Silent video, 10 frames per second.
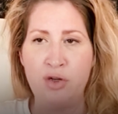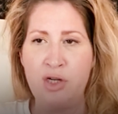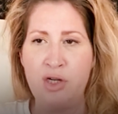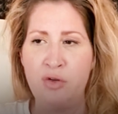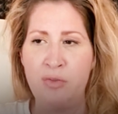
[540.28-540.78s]
So you
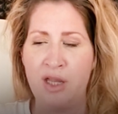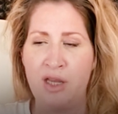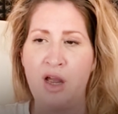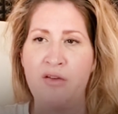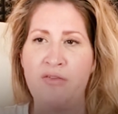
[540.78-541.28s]
need to be
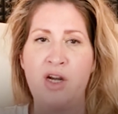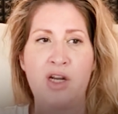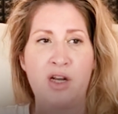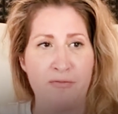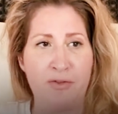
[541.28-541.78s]
like
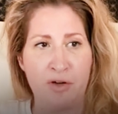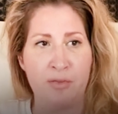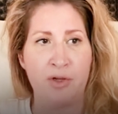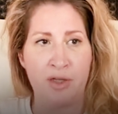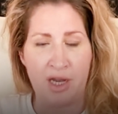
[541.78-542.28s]
very
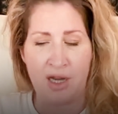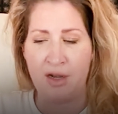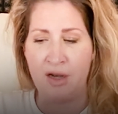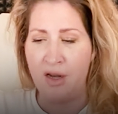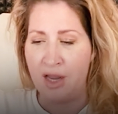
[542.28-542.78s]
comfortable
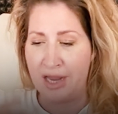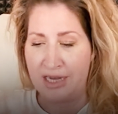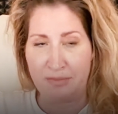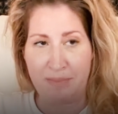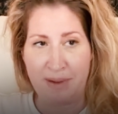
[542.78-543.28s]
in
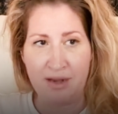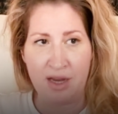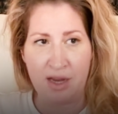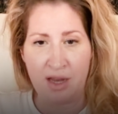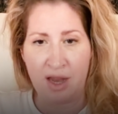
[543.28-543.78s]

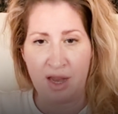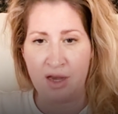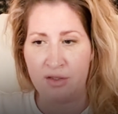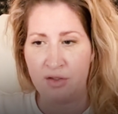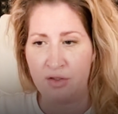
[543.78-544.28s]
expanding,
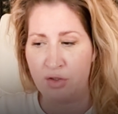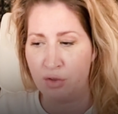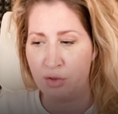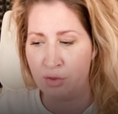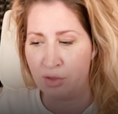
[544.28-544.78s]
and
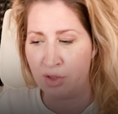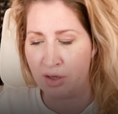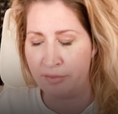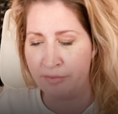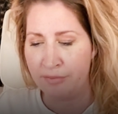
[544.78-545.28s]

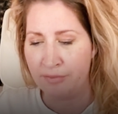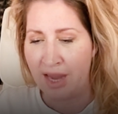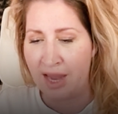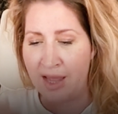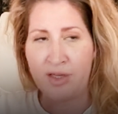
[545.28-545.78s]
to
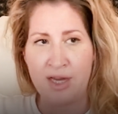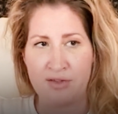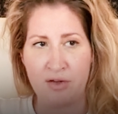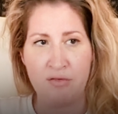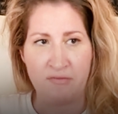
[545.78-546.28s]

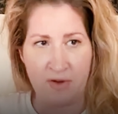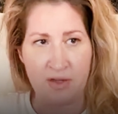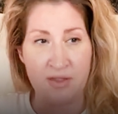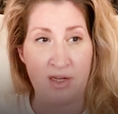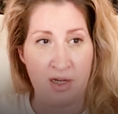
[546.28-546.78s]
allocate certain
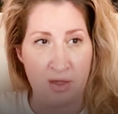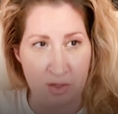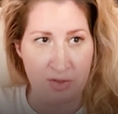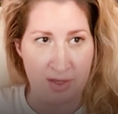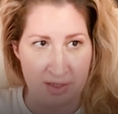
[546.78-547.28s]
funds
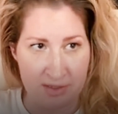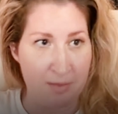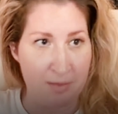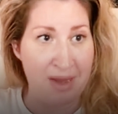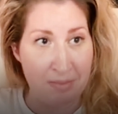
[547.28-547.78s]
into this,
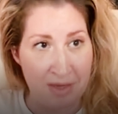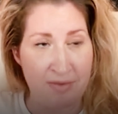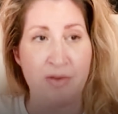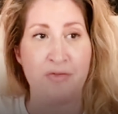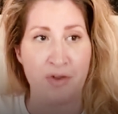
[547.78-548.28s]
and maybe
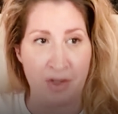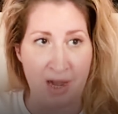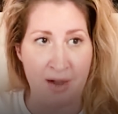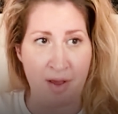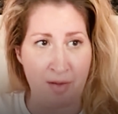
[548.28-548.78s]
even
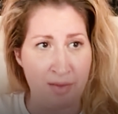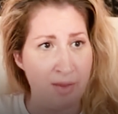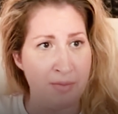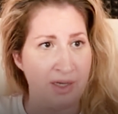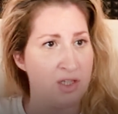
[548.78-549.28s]
forget about
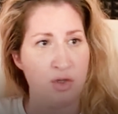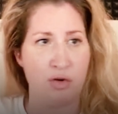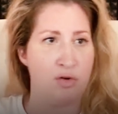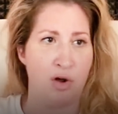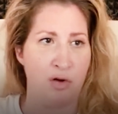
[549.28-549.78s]
them, because you
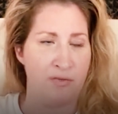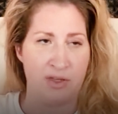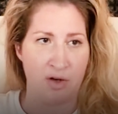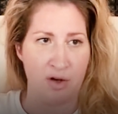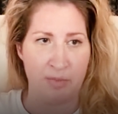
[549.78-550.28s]
don't know if
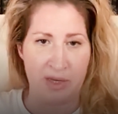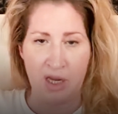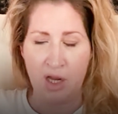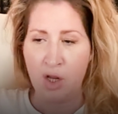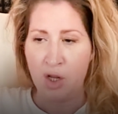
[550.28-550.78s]
it's going to be
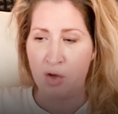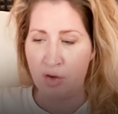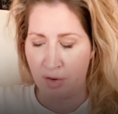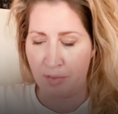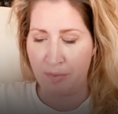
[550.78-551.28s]

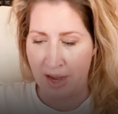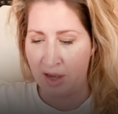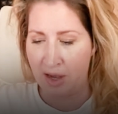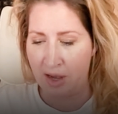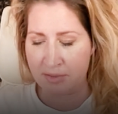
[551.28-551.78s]
good or
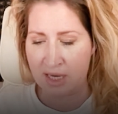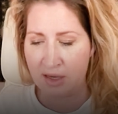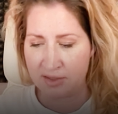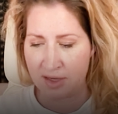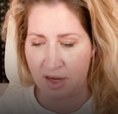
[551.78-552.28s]
bad. And I'm
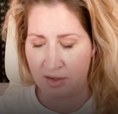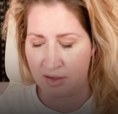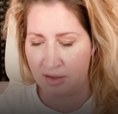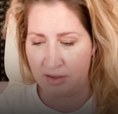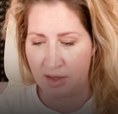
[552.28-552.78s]
saying it's not
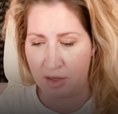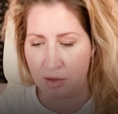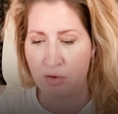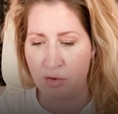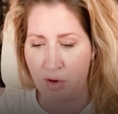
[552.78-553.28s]
that
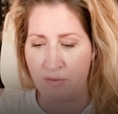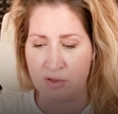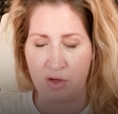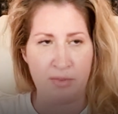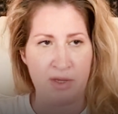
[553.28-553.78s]
you don't know if
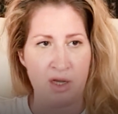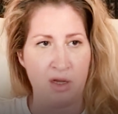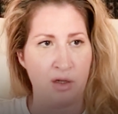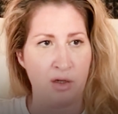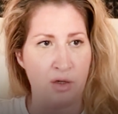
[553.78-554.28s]
it's going to be
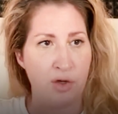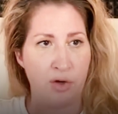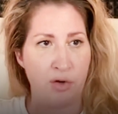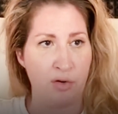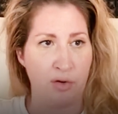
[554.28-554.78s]
a
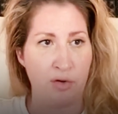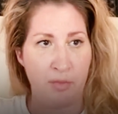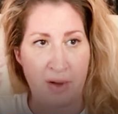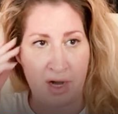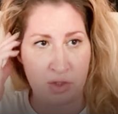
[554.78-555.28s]
good
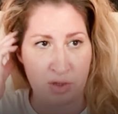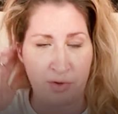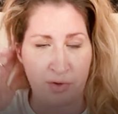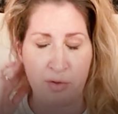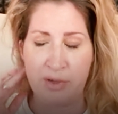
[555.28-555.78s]
or bad
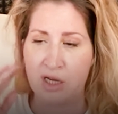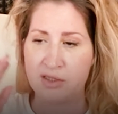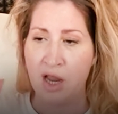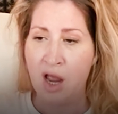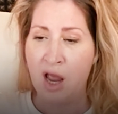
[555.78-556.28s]
choice for you,
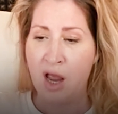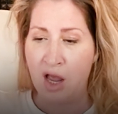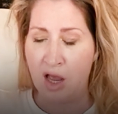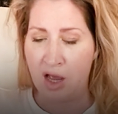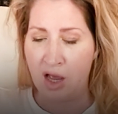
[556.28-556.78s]
because
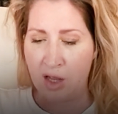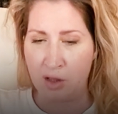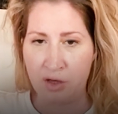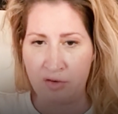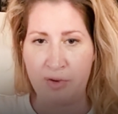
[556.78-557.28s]

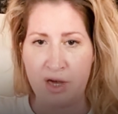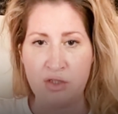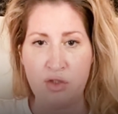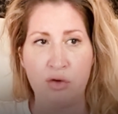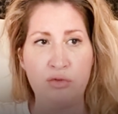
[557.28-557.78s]
a lot of
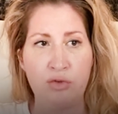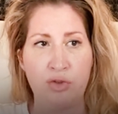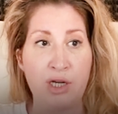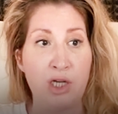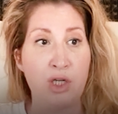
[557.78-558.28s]
brands don't
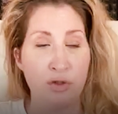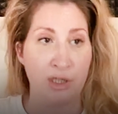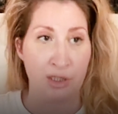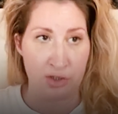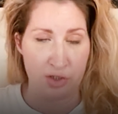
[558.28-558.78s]
do any due
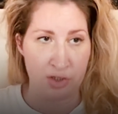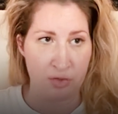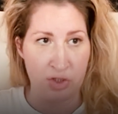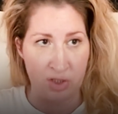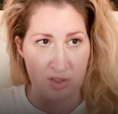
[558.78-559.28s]
diligence,
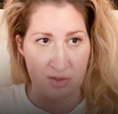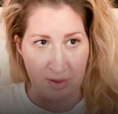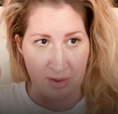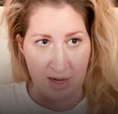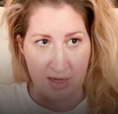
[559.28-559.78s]
which is
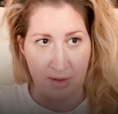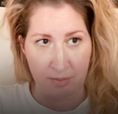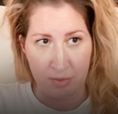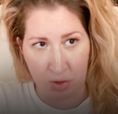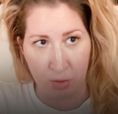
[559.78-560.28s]
my
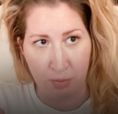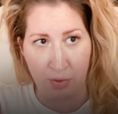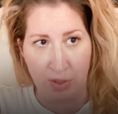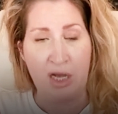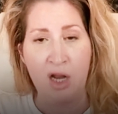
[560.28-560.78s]
number 2
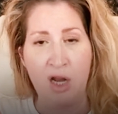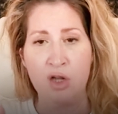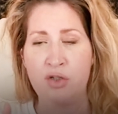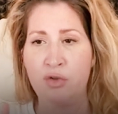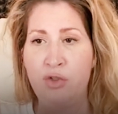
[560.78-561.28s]
point.
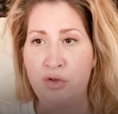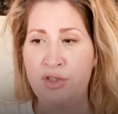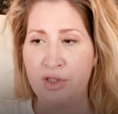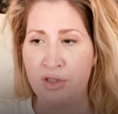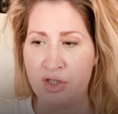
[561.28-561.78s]
So due
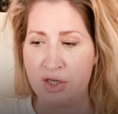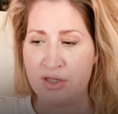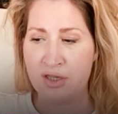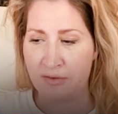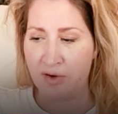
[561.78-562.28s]

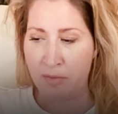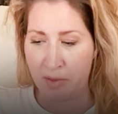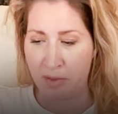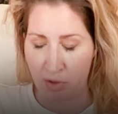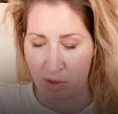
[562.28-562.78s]
diligence is a very
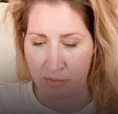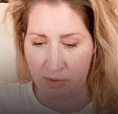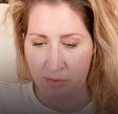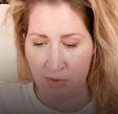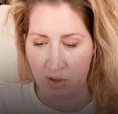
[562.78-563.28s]
big
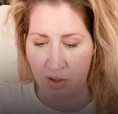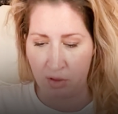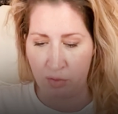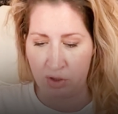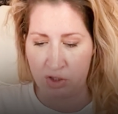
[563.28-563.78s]
problem,
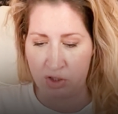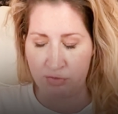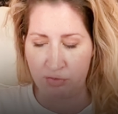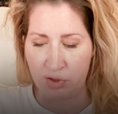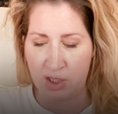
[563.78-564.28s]

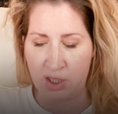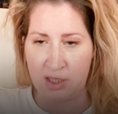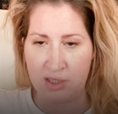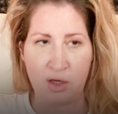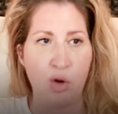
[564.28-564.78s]
which
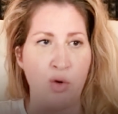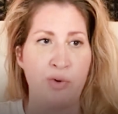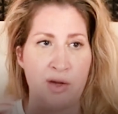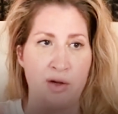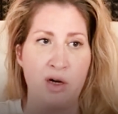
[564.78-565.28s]
really is a
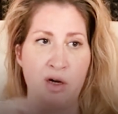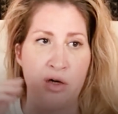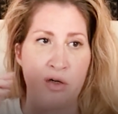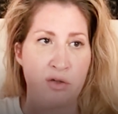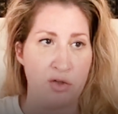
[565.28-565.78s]

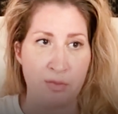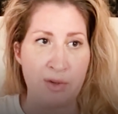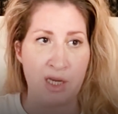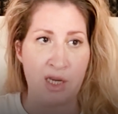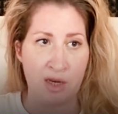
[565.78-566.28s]
no-brainer to
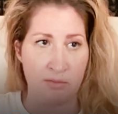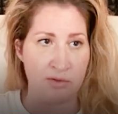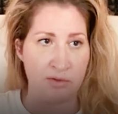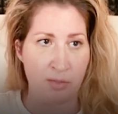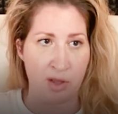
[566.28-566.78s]
me
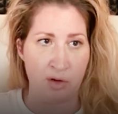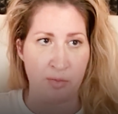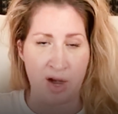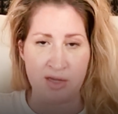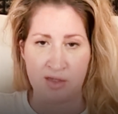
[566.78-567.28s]
and some other
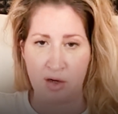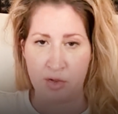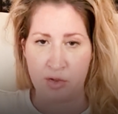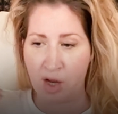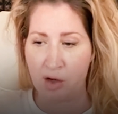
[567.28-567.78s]
brands that are
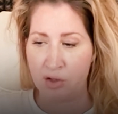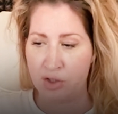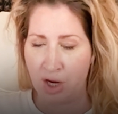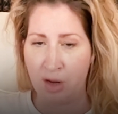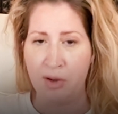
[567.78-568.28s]
doing a good
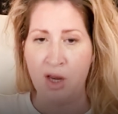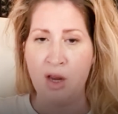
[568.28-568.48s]
job.